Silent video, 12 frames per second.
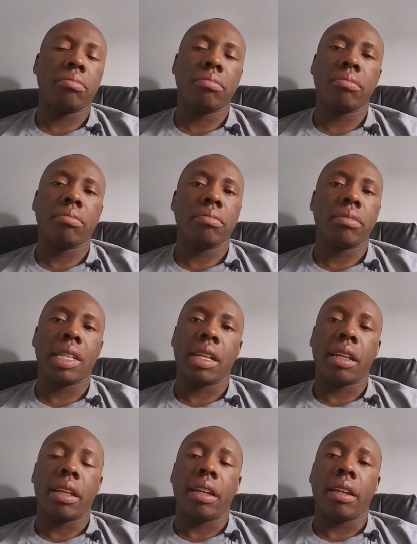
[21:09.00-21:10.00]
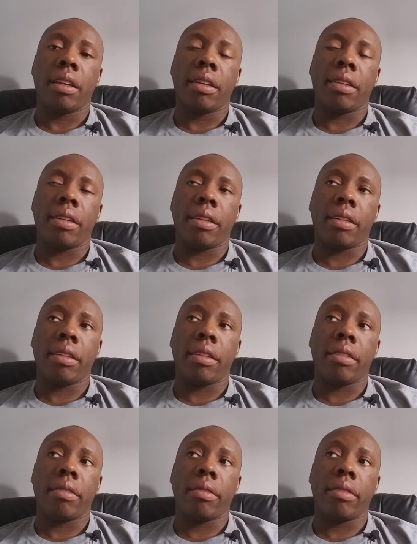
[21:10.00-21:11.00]

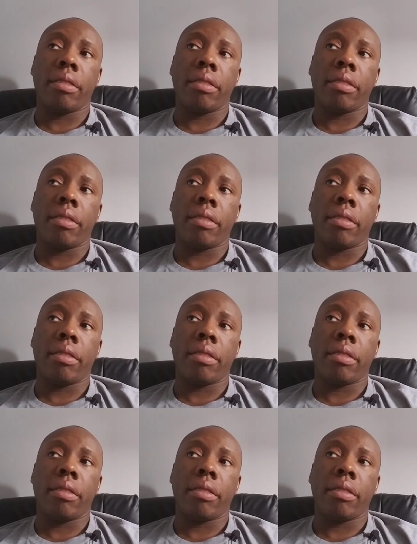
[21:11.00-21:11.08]
No one is speaking in this clip.